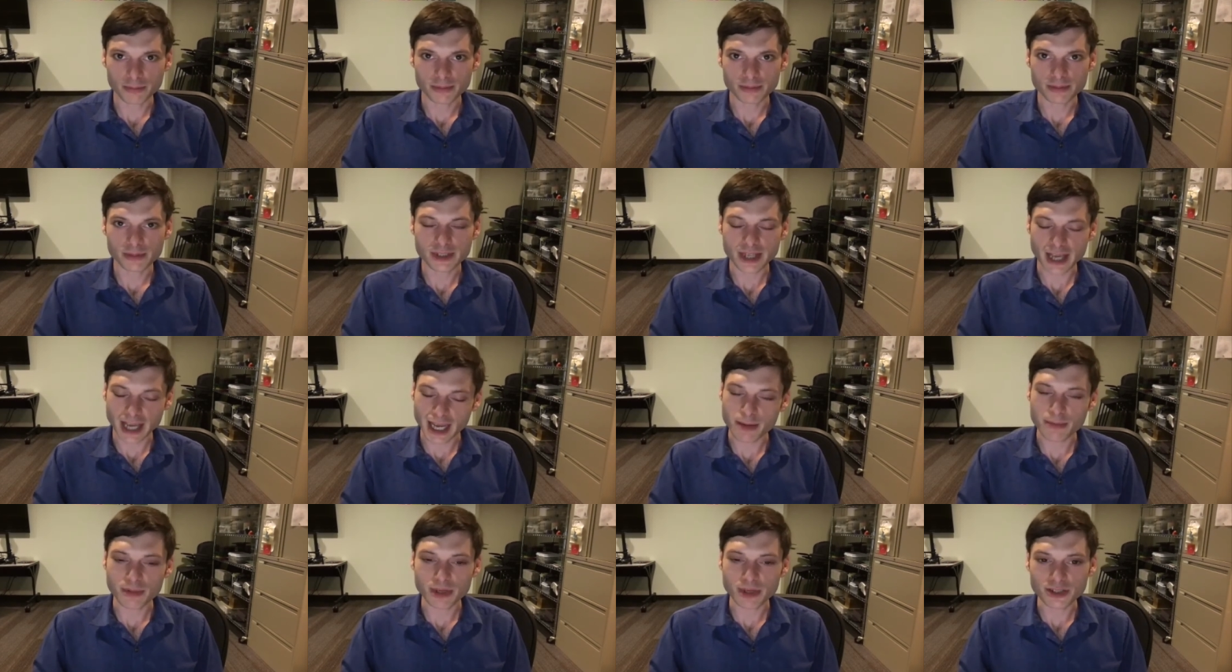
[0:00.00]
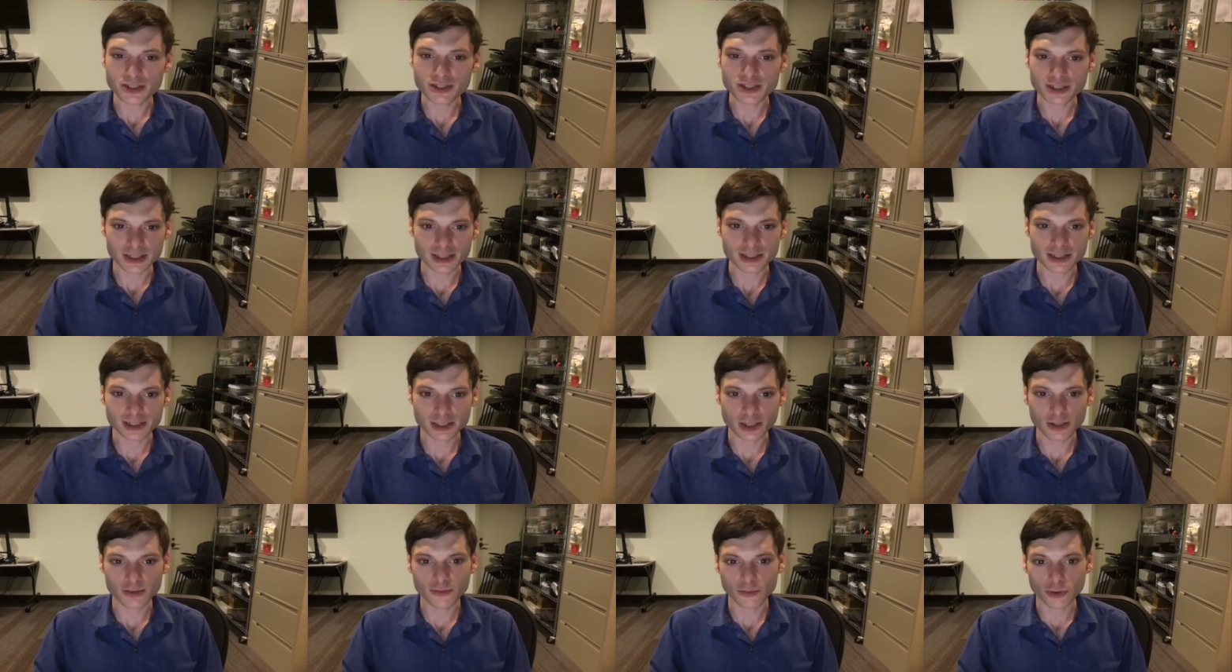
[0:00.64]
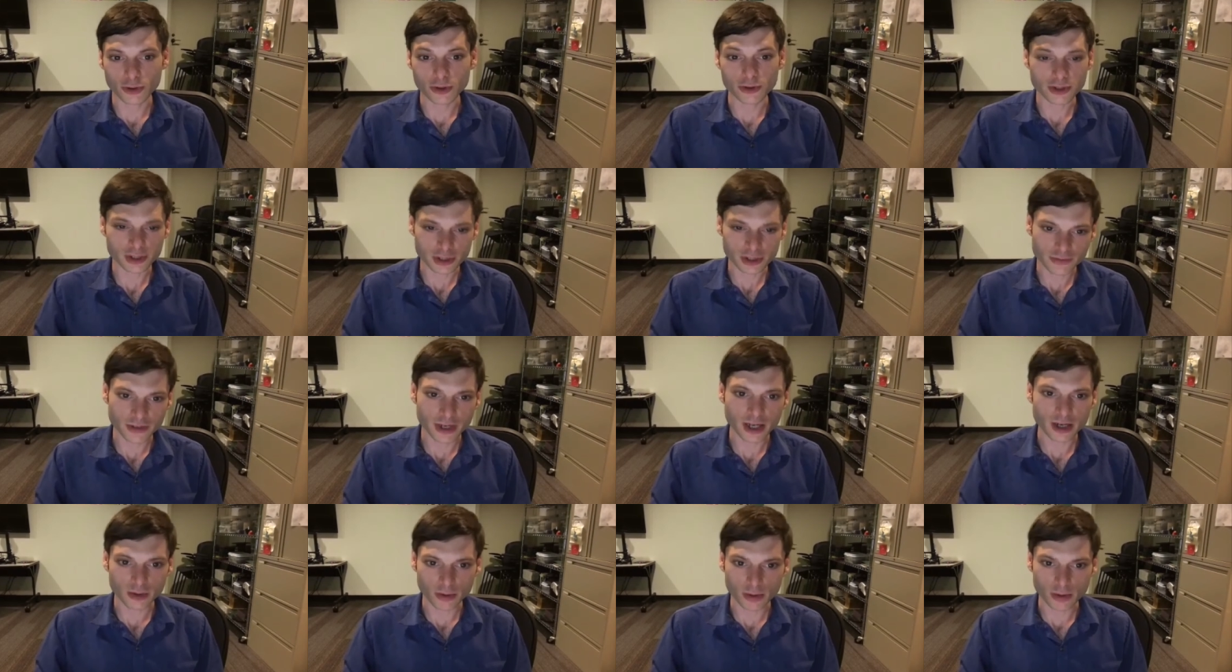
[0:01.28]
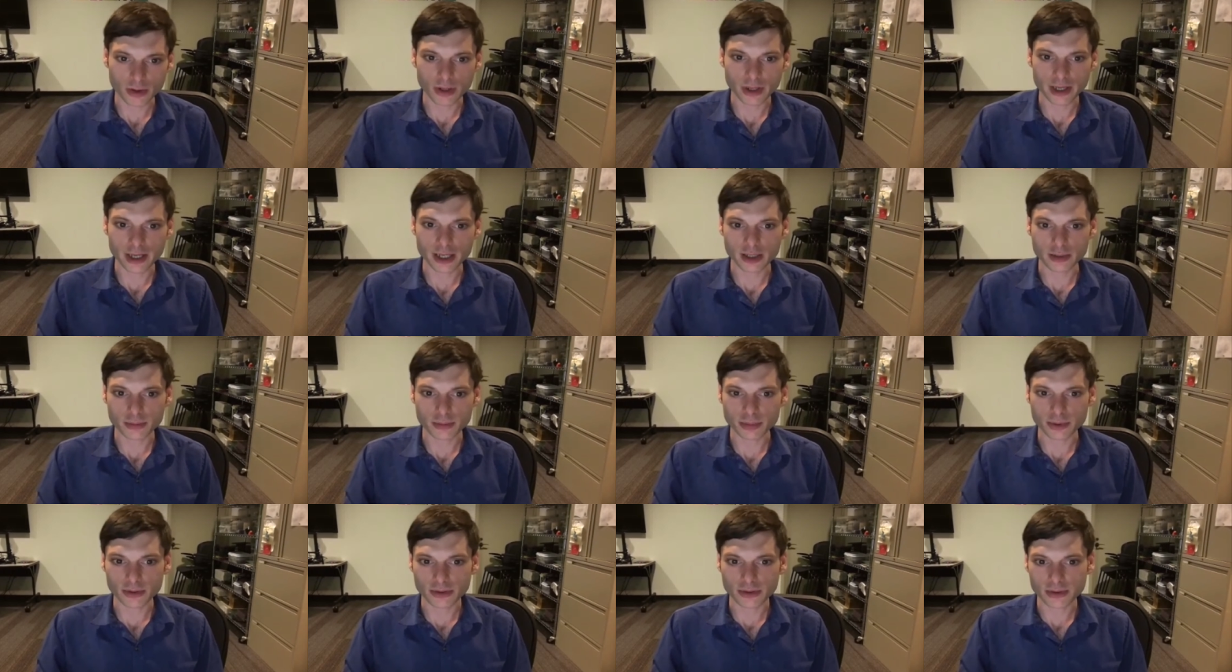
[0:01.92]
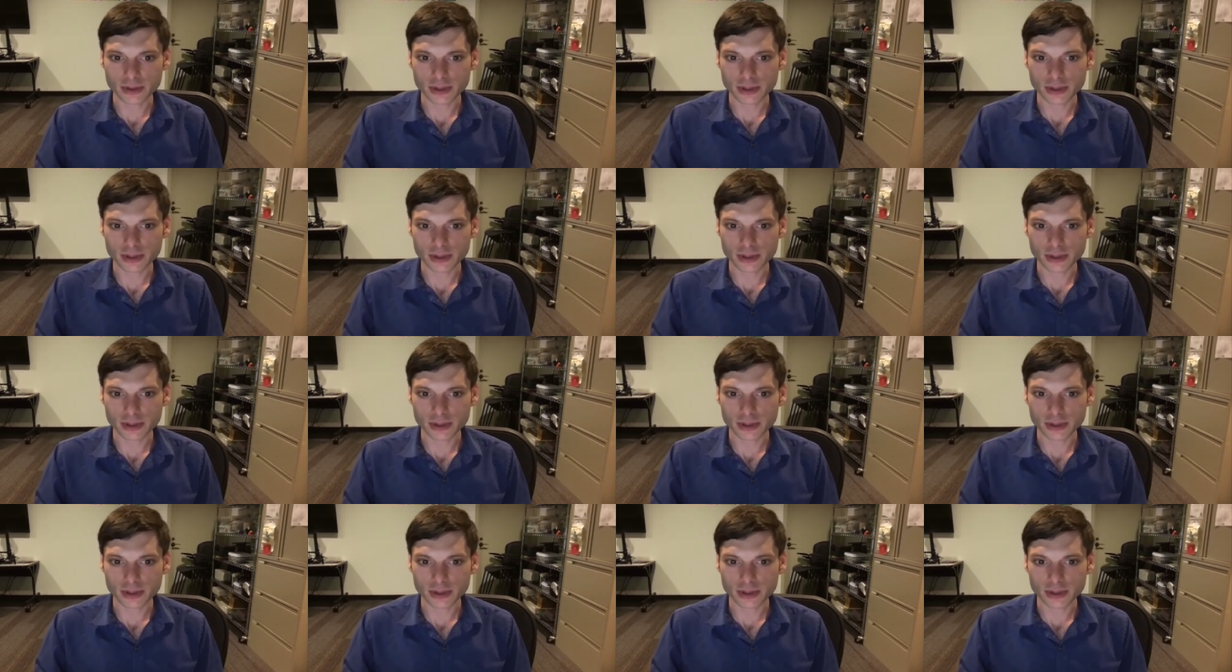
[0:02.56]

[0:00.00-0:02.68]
damaged sense of self-worth, is very relatable.